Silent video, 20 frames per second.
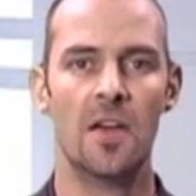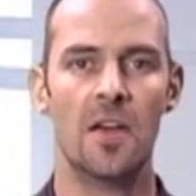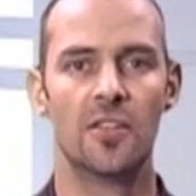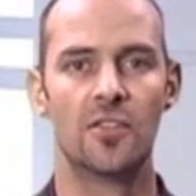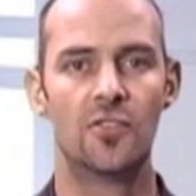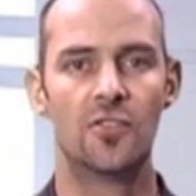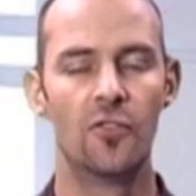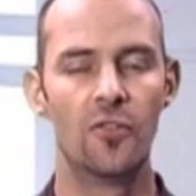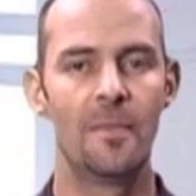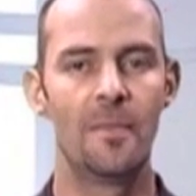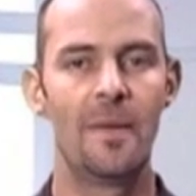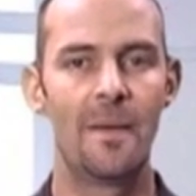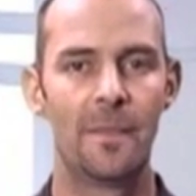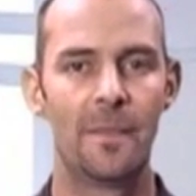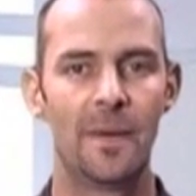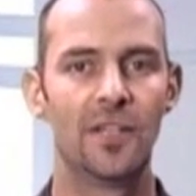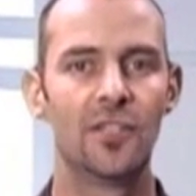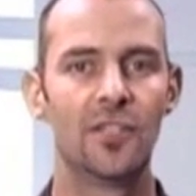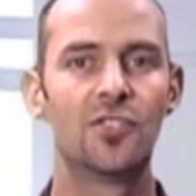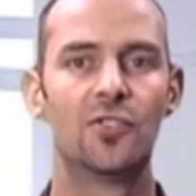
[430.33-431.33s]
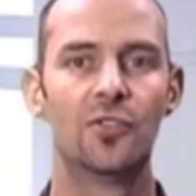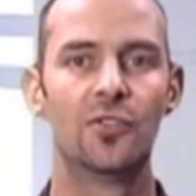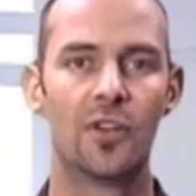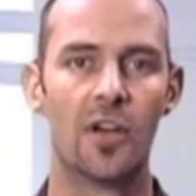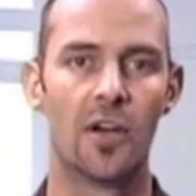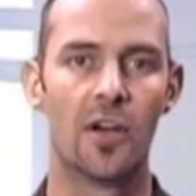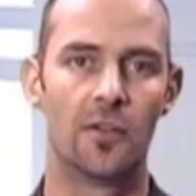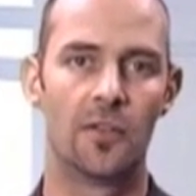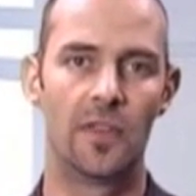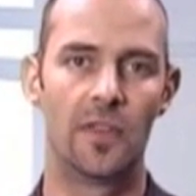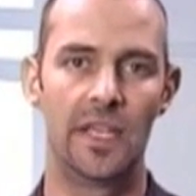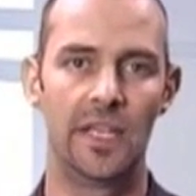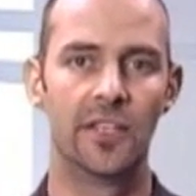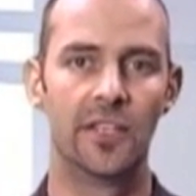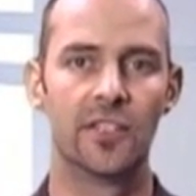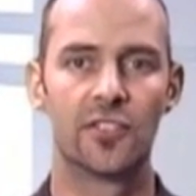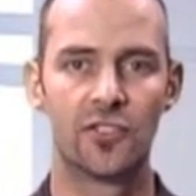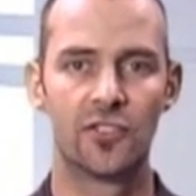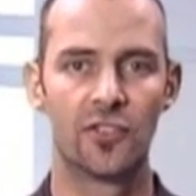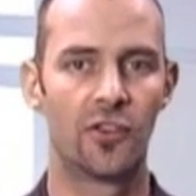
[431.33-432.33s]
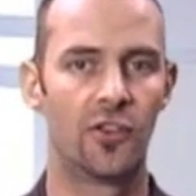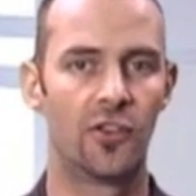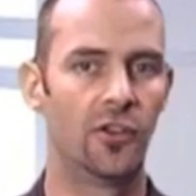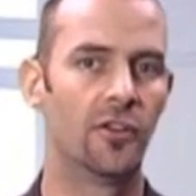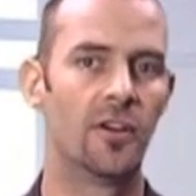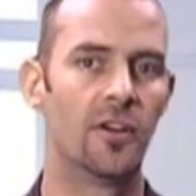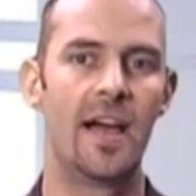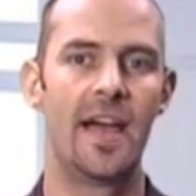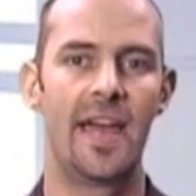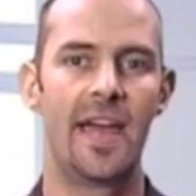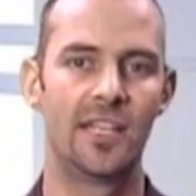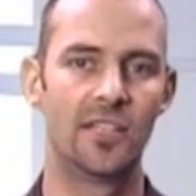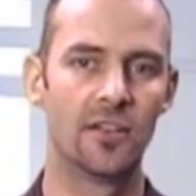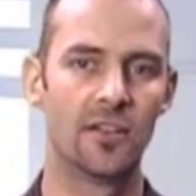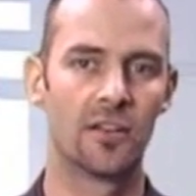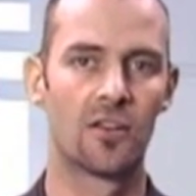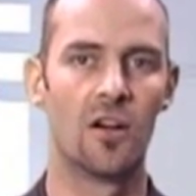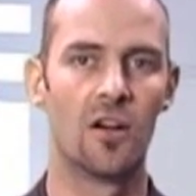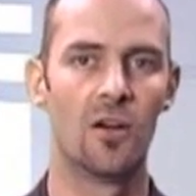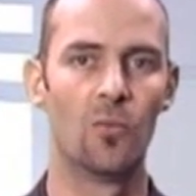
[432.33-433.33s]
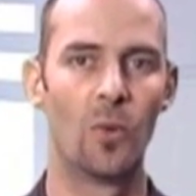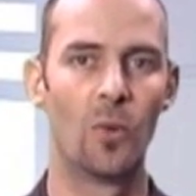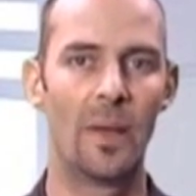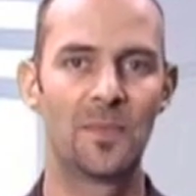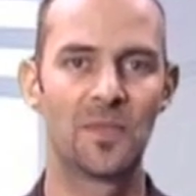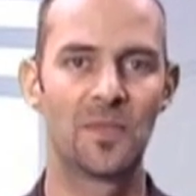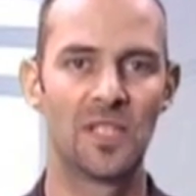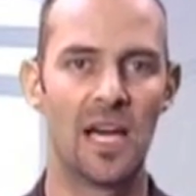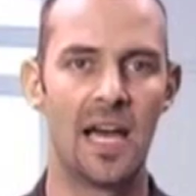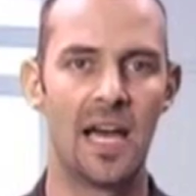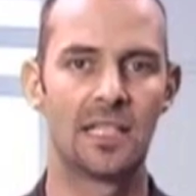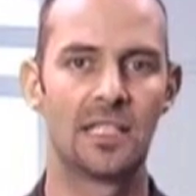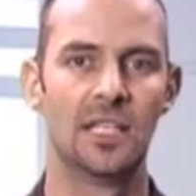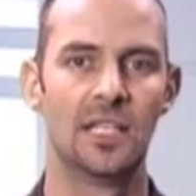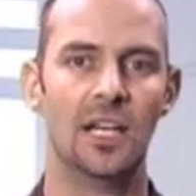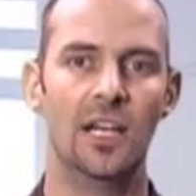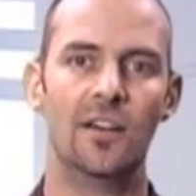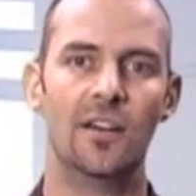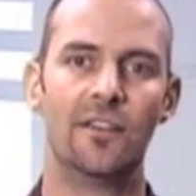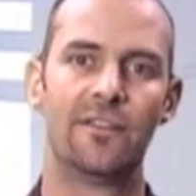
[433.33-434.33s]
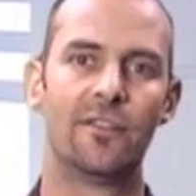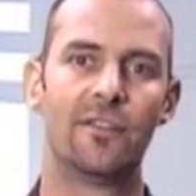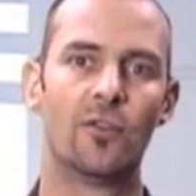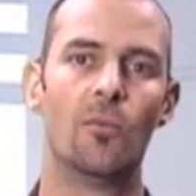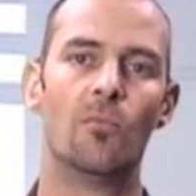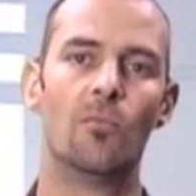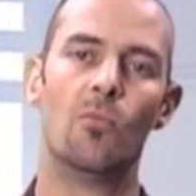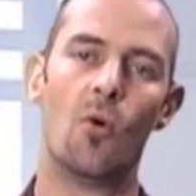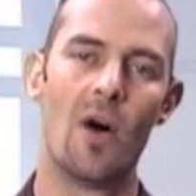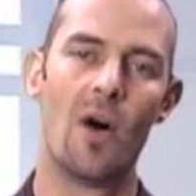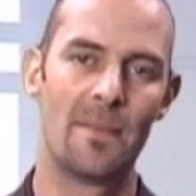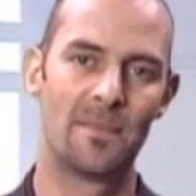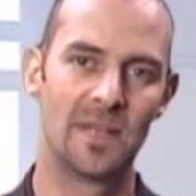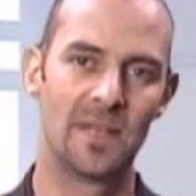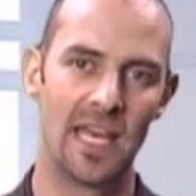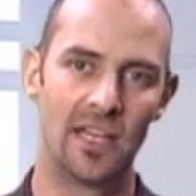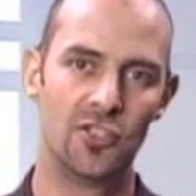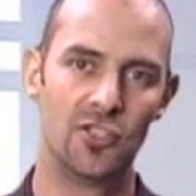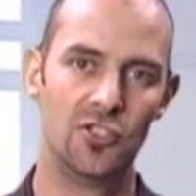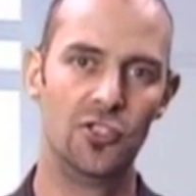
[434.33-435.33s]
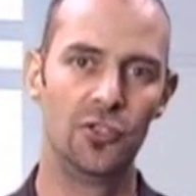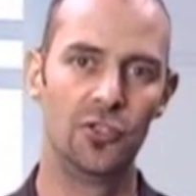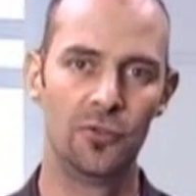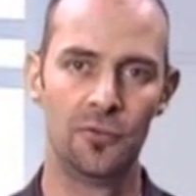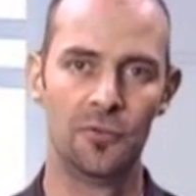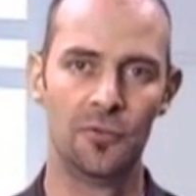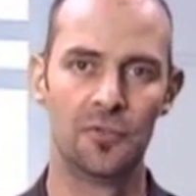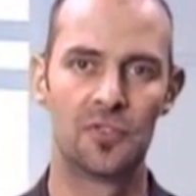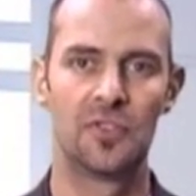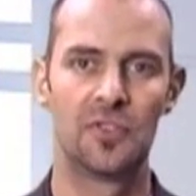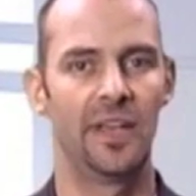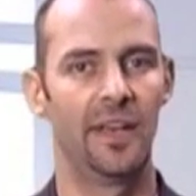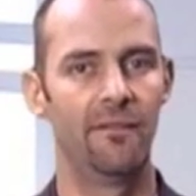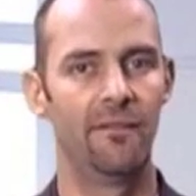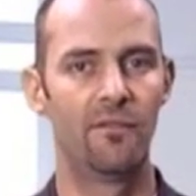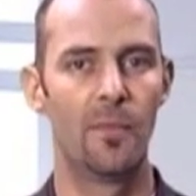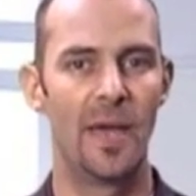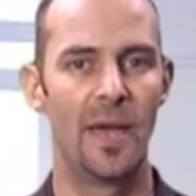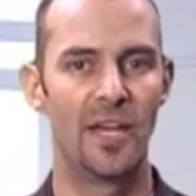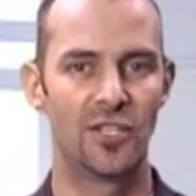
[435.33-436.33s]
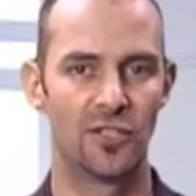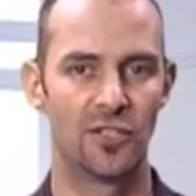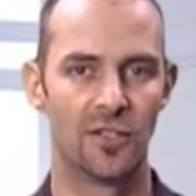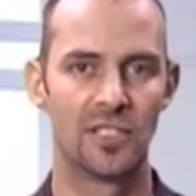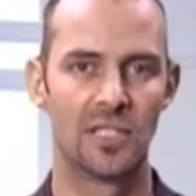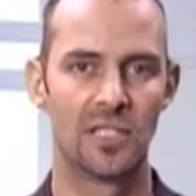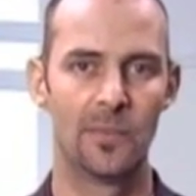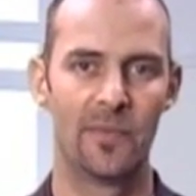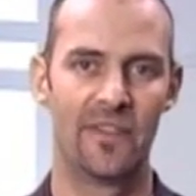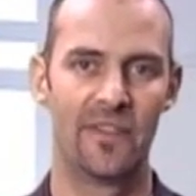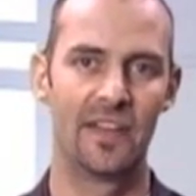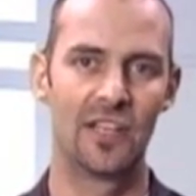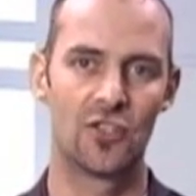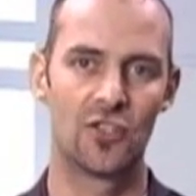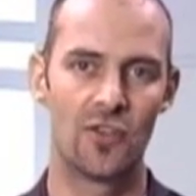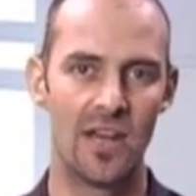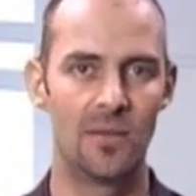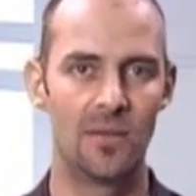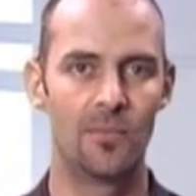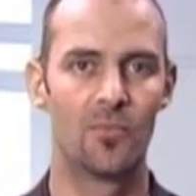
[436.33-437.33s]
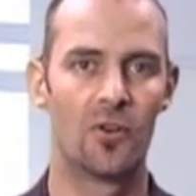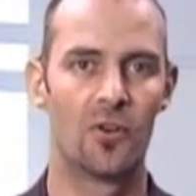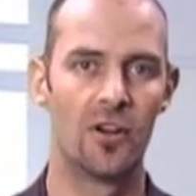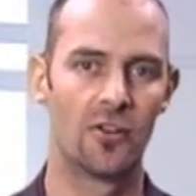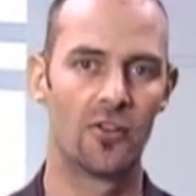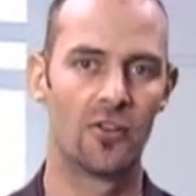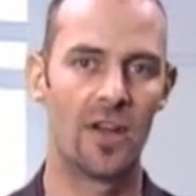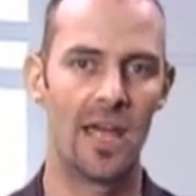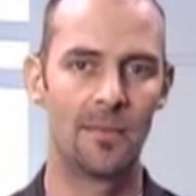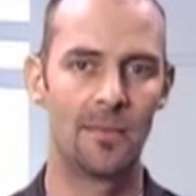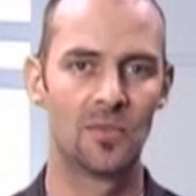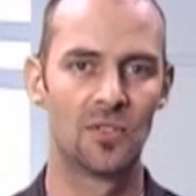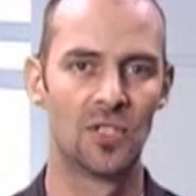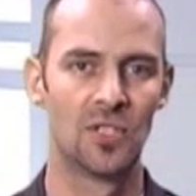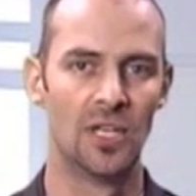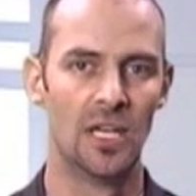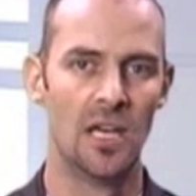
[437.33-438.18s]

Do remember to go to the secureia.com website for more updated news, information on some of our training programs.